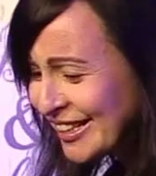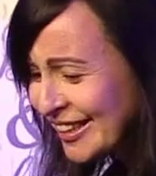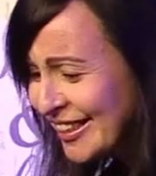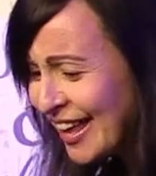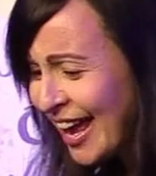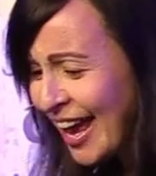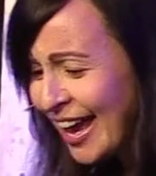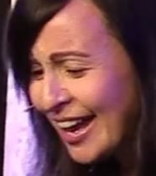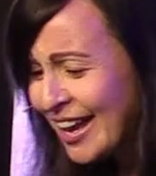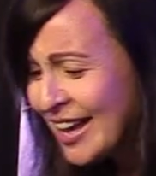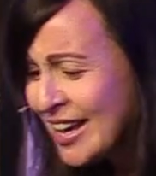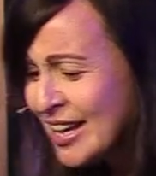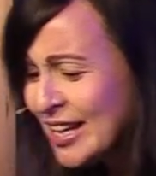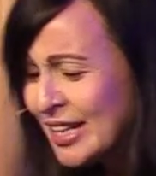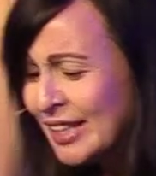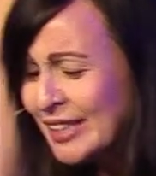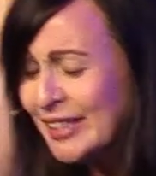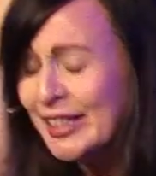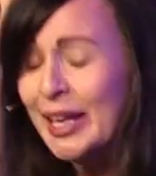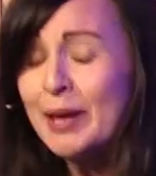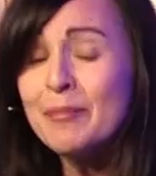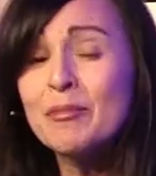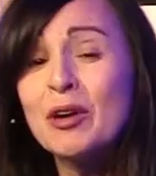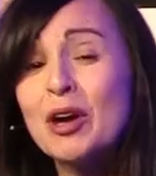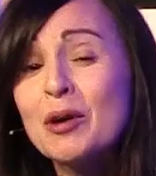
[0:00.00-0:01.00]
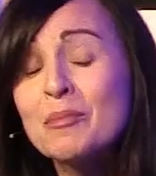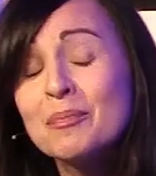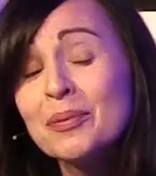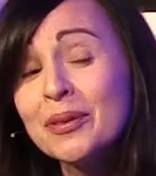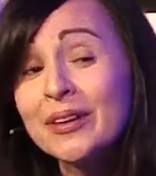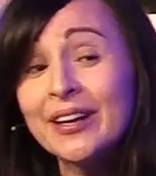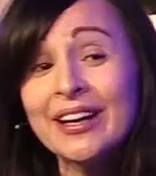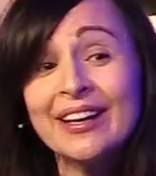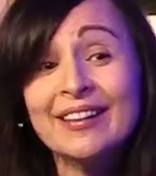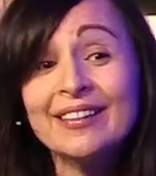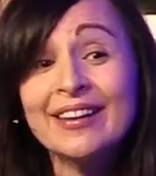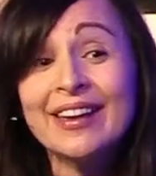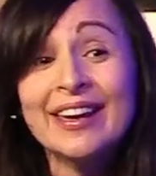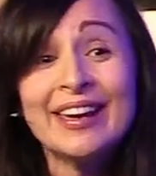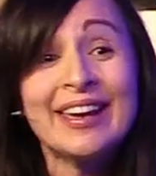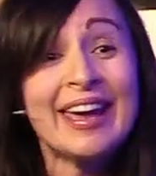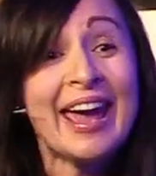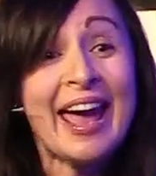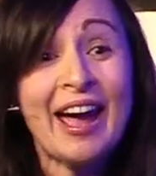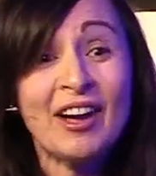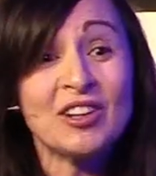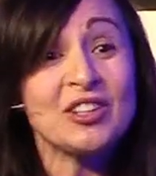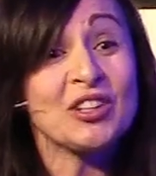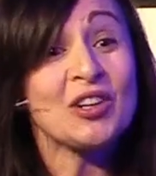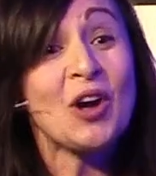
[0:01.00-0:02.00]
they seem completely
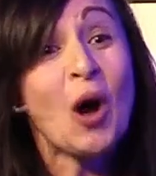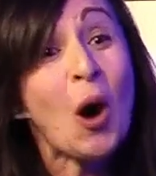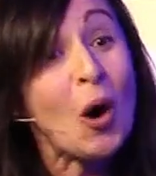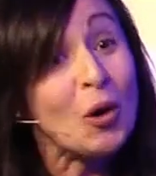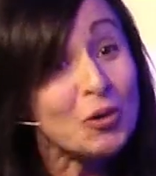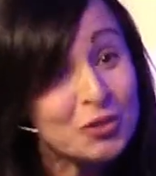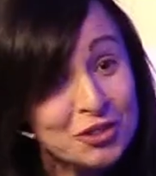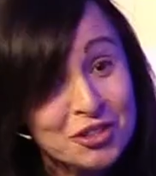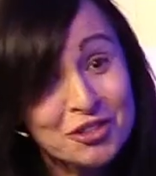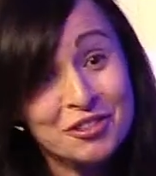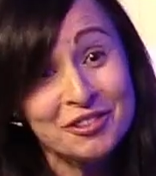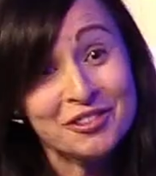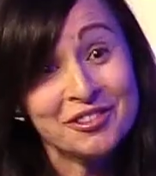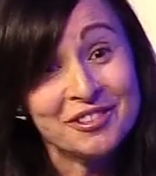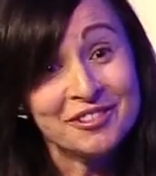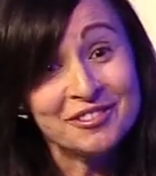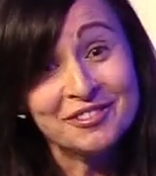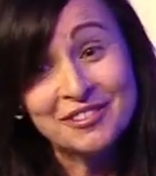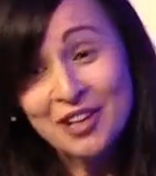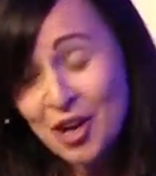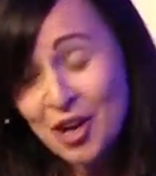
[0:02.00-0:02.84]
countercultural